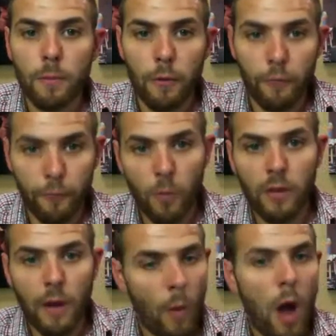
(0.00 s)

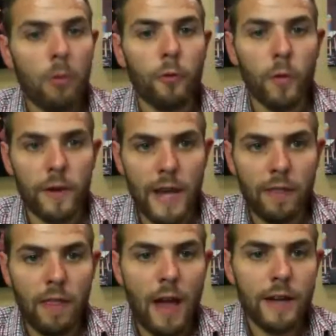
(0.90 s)
well before the
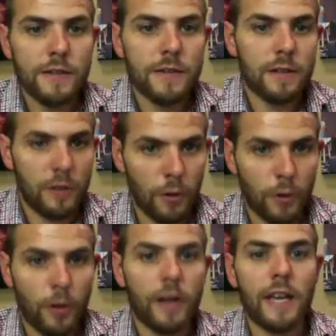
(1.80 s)
deadlines, you're
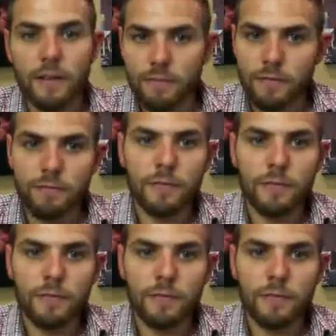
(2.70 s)
going to get